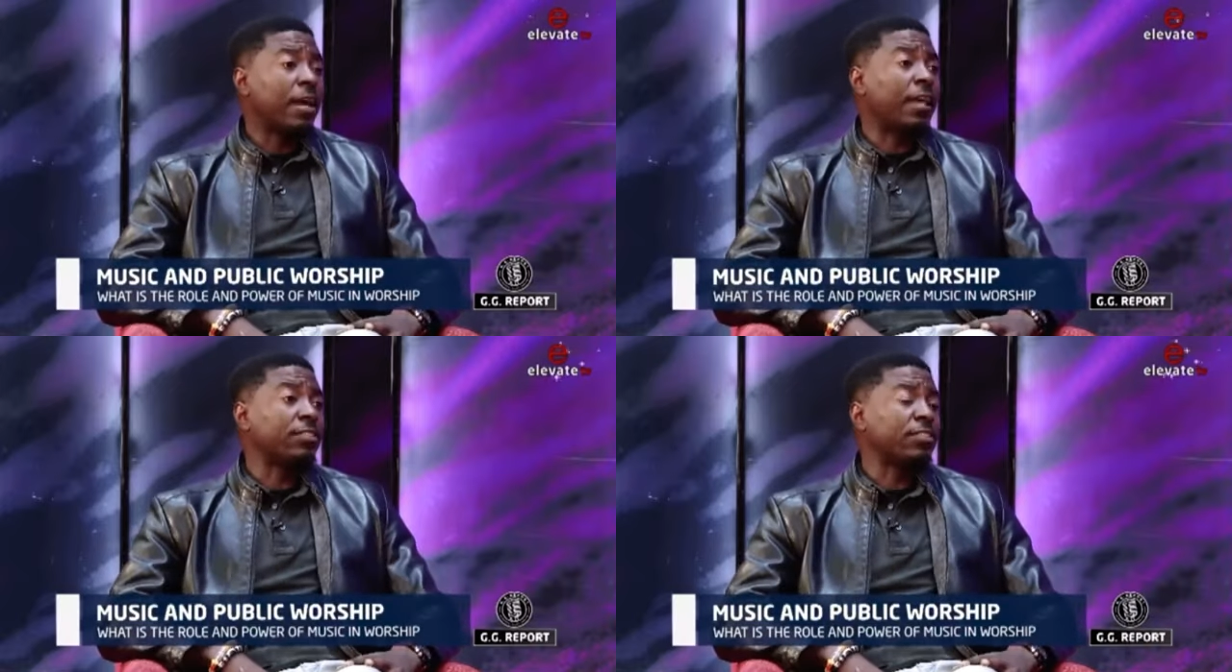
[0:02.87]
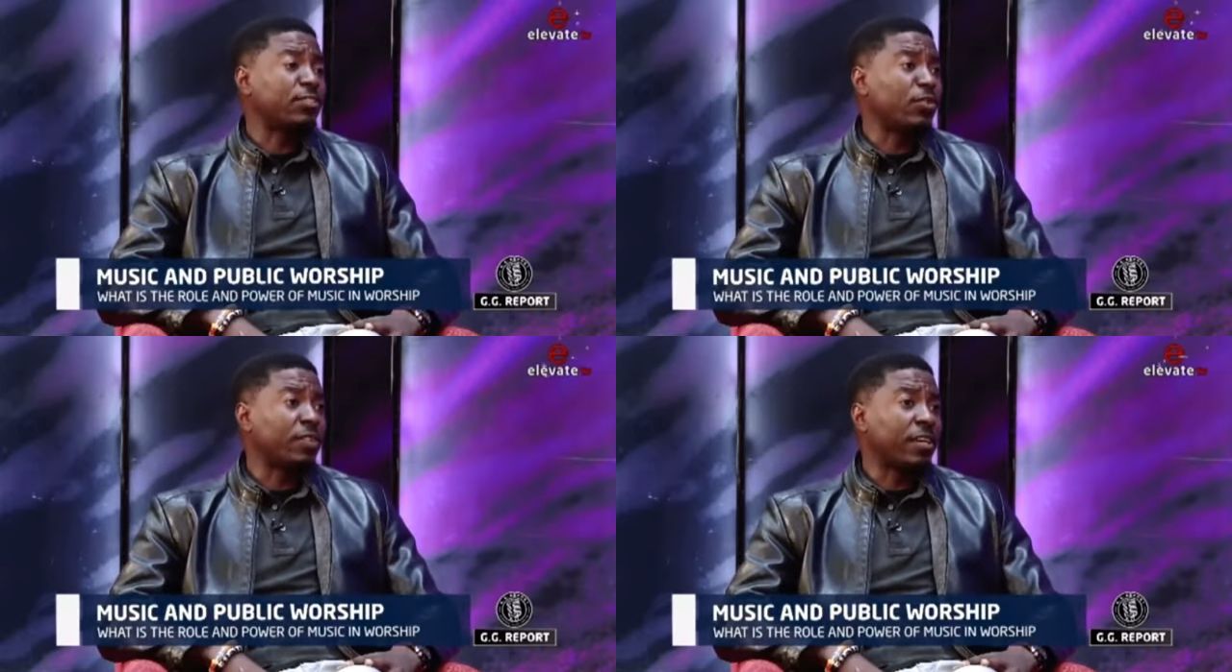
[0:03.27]
I
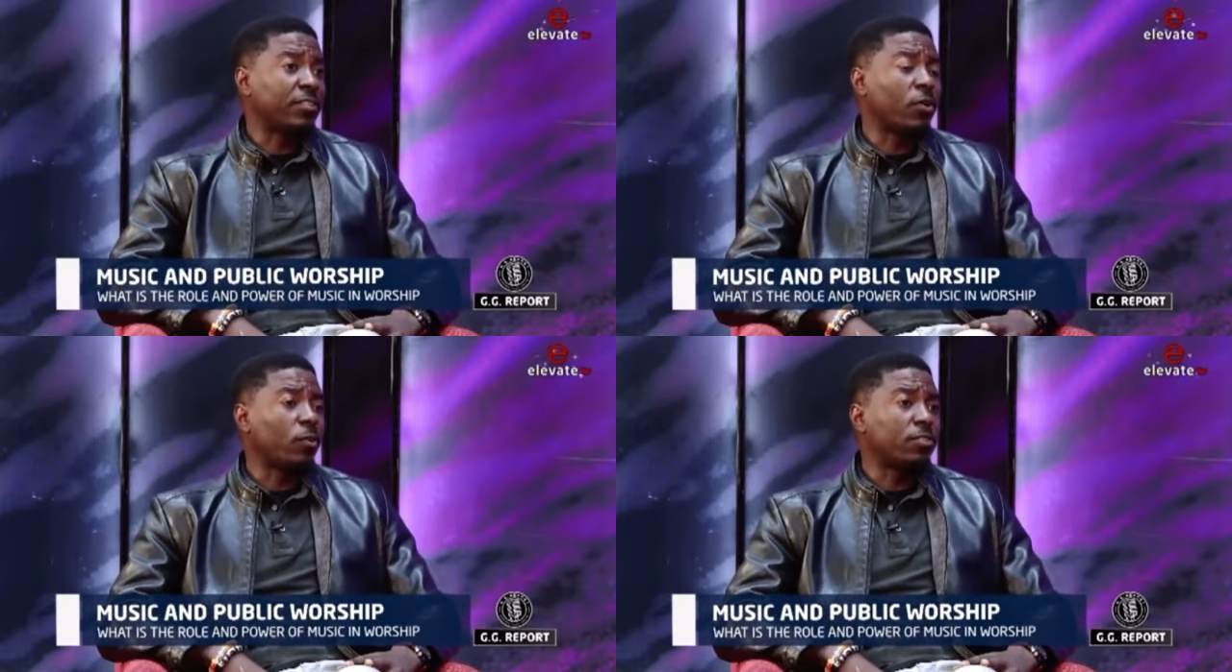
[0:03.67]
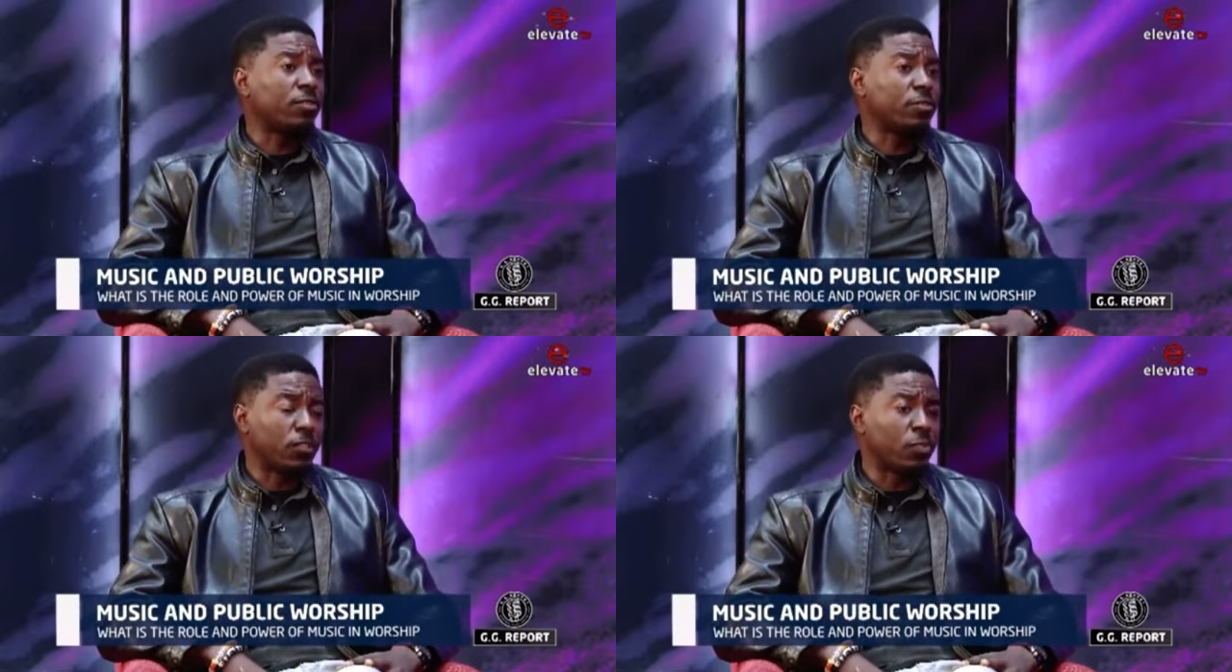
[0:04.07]
just knew that God,
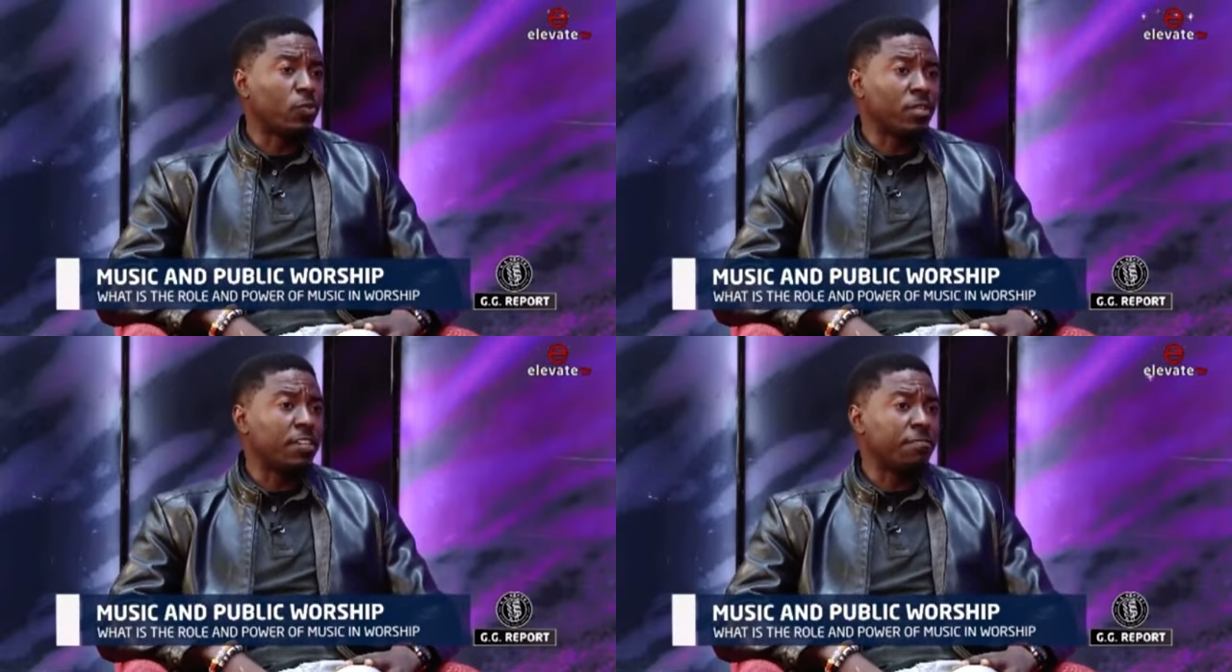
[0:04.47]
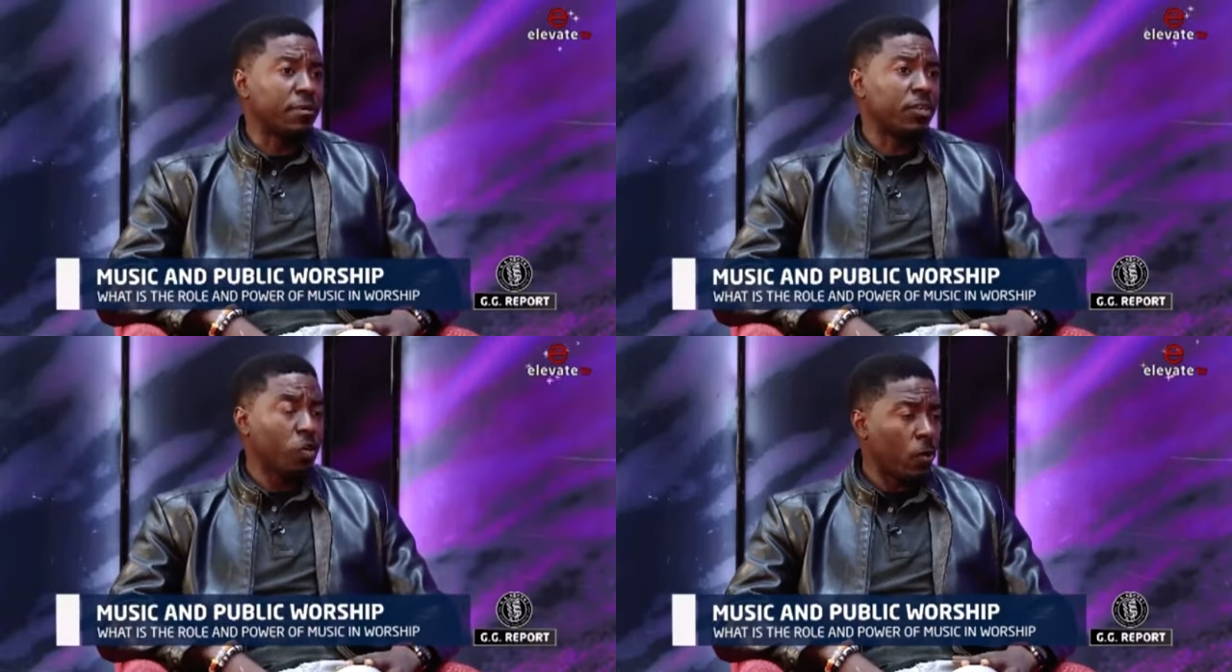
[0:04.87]
you know, gave
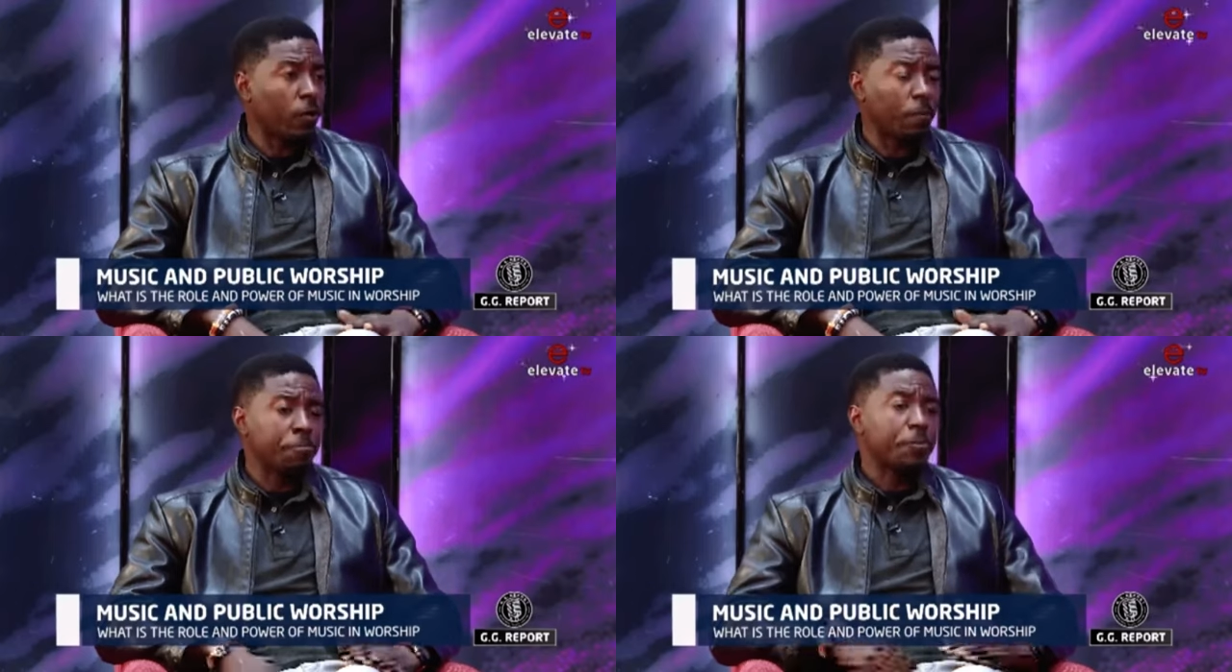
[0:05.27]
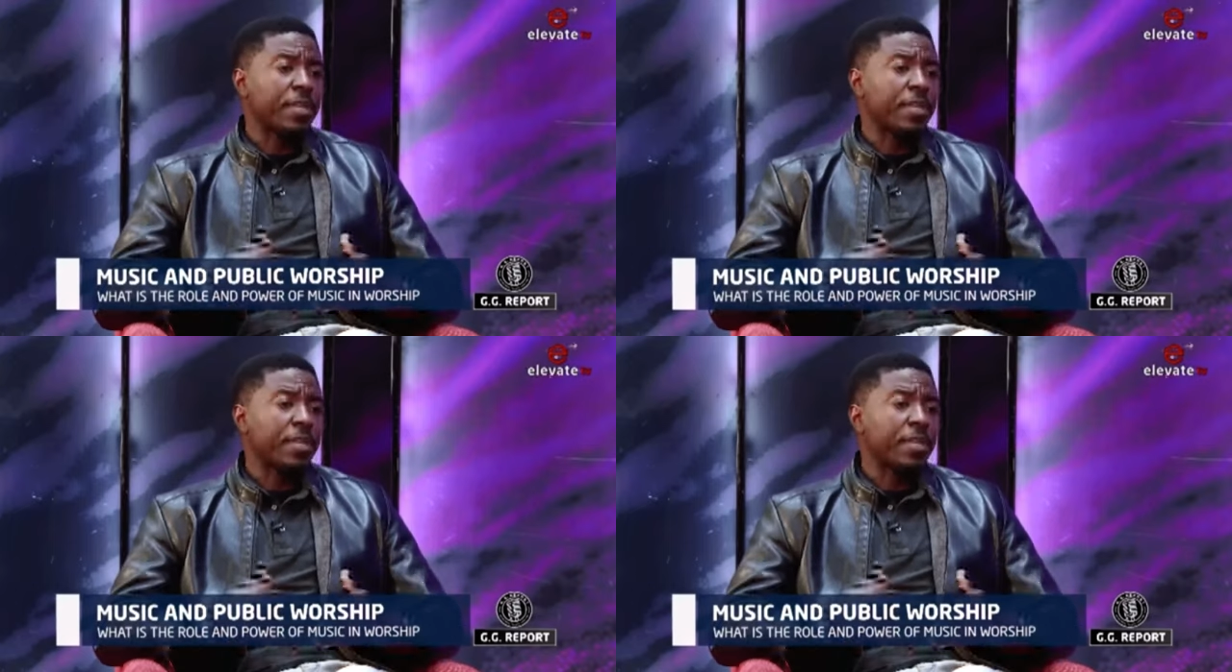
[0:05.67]
me a call,